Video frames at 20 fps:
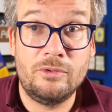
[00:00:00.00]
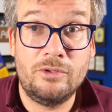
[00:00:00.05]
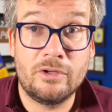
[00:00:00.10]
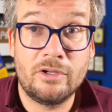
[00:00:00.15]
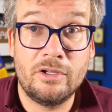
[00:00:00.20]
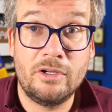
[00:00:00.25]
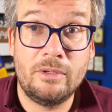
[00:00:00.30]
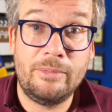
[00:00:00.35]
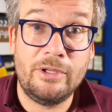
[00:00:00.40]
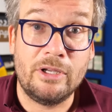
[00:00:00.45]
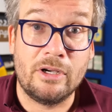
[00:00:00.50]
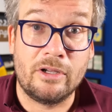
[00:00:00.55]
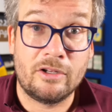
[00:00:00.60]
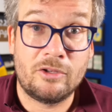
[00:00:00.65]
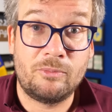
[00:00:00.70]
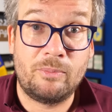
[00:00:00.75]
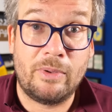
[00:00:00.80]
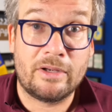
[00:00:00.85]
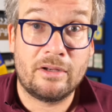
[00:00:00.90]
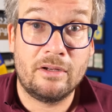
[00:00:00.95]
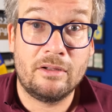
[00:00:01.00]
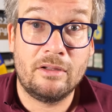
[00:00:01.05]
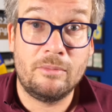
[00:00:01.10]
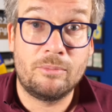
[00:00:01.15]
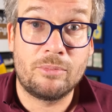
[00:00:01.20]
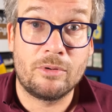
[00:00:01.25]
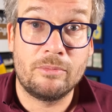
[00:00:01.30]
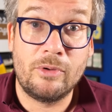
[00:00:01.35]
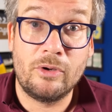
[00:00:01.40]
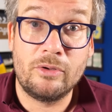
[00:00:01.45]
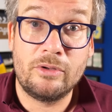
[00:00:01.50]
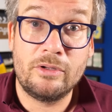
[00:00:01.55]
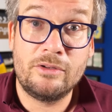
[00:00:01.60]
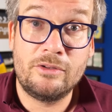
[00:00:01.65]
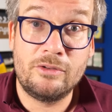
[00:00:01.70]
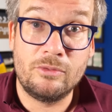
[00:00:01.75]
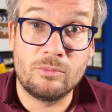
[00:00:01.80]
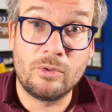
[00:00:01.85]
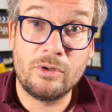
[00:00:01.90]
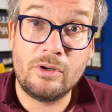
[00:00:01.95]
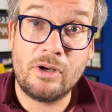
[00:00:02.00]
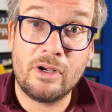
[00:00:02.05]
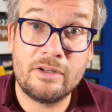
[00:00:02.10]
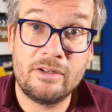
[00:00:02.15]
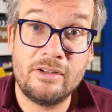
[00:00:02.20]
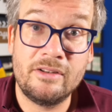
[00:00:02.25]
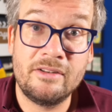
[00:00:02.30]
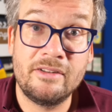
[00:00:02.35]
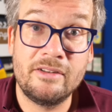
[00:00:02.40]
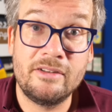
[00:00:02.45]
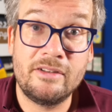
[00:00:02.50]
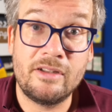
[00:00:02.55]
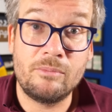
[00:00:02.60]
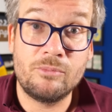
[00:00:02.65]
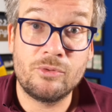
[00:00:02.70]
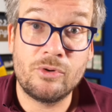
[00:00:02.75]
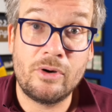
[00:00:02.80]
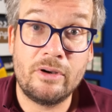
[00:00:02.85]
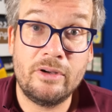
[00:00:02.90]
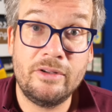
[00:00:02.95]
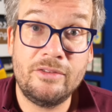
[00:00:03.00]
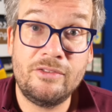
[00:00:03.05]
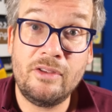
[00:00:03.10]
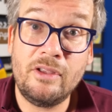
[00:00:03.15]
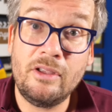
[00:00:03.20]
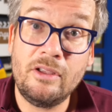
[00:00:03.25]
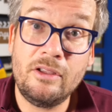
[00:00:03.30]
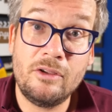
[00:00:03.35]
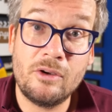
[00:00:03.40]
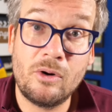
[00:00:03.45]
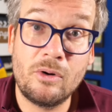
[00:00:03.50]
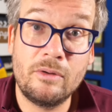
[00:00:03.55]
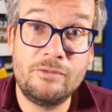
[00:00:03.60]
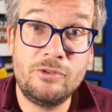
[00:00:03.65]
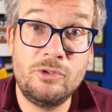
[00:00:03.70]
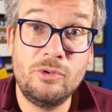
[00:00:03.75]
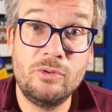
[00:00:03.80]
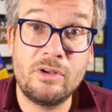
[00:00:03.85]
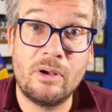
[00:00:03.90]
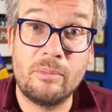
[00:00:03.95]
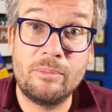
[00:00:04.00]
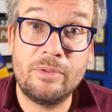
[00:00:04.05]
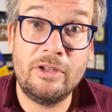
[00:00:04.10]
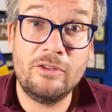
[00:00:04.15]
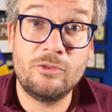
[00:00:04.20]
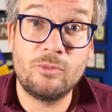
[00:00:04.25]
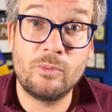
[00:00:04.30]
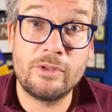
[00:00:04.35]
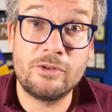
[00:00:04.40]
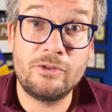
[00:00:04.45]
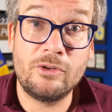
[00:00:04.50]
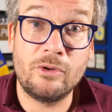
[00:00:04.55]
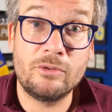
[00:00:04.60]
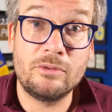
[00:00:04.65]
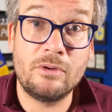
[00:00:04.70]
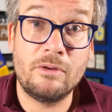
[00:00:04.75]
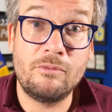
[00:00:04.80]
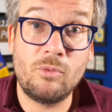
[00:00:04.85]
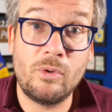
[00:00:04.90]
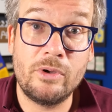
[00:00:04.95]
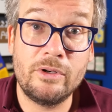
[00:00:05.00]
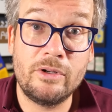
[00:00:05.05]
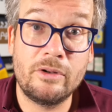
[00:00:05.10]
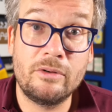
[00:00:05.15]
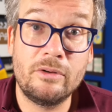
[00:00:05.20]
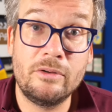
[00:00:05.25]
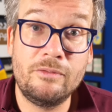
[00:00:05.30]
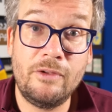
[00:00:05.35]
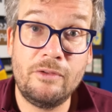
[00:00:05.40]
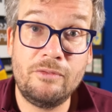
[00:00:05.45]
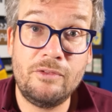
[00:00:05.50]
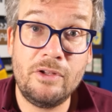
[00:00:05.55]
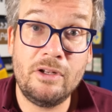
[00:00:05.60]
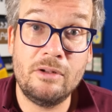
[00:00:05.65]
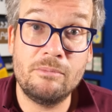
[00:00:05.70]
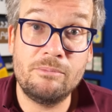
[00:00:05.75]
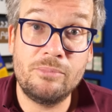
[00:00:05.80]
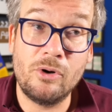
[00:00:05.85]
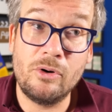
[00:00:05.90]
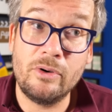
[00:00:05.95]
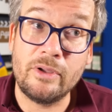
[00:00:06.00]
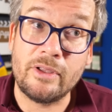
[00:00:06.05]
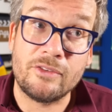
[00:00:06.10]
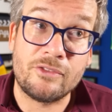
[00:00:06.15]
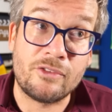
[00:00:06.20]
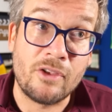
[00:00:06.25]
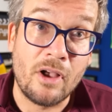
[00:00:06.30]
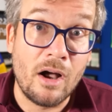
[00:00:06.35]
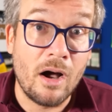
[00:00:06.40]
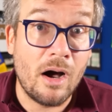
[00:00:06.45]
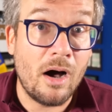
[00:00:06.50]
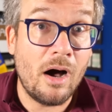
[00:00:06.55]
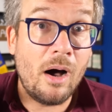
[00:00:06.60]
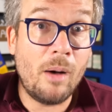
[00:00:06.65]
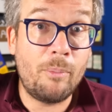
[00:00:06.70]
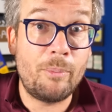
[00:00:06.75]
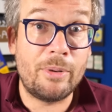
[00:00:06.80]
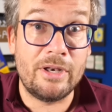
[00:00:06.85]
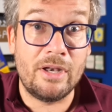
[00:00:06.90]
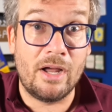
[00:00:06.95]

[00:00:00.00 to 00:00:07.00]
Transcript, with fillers: you're going to be unexpectedly promoted to reluctant and temporary CEO of two companies with a total of 115 employees up a